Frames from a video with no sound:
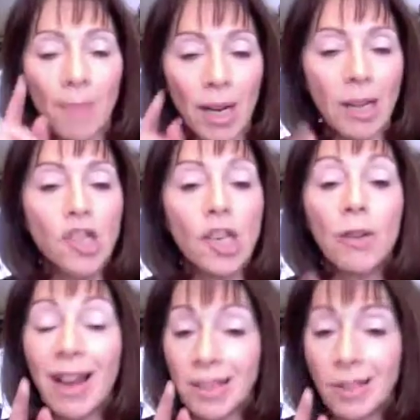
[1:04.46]
my eyeshadow
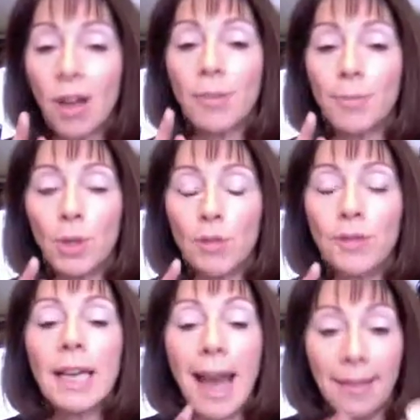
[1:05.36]
has not
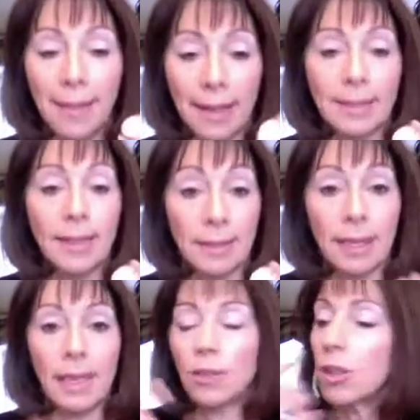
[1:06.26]
moved, and that's because of
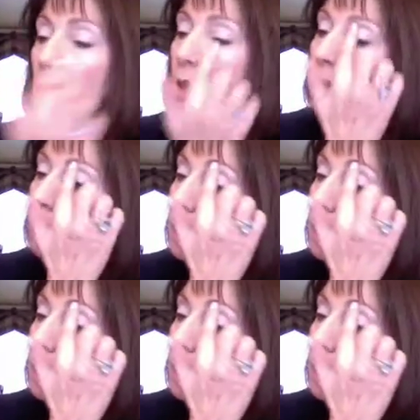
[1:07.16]
color lock.